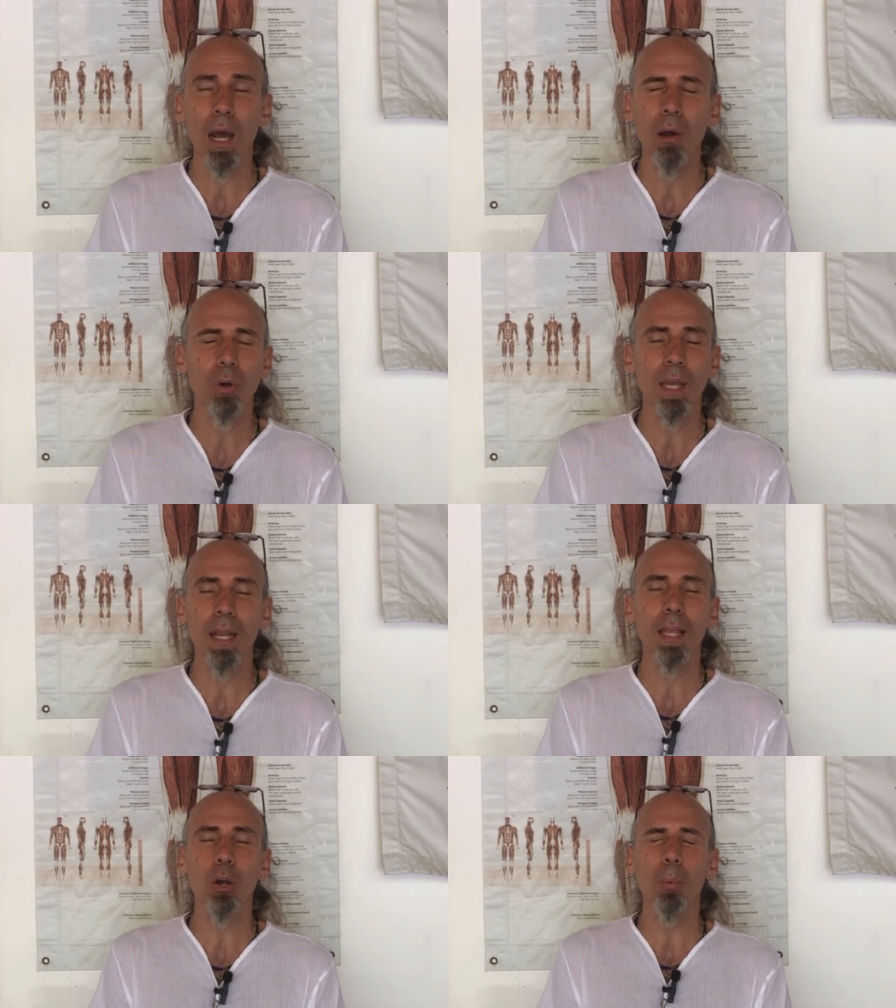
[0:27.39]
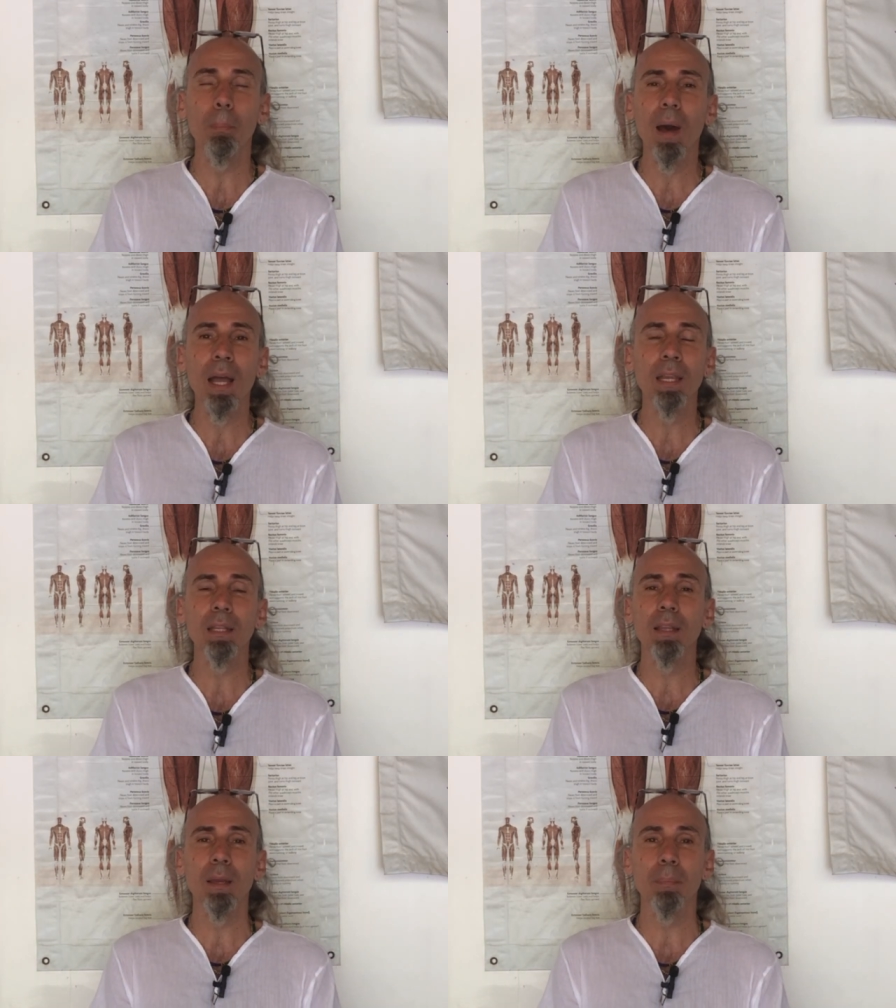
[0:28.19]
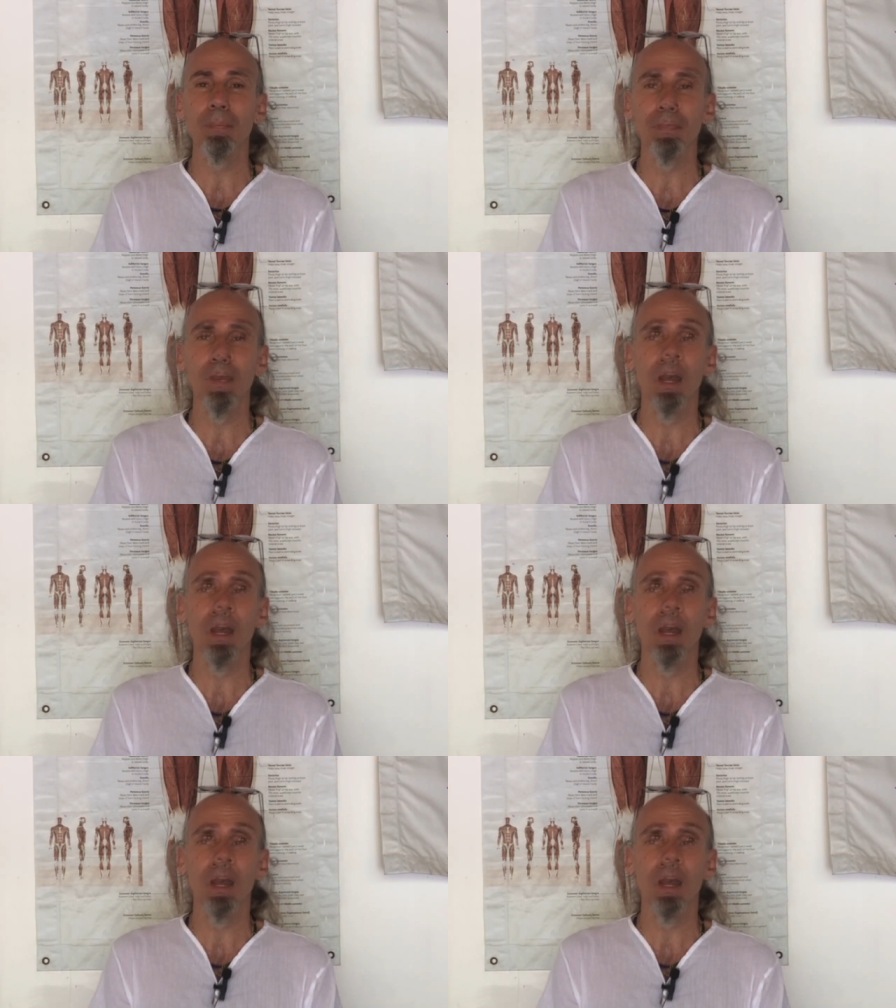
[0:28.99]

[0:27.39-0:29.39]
How can I combine them?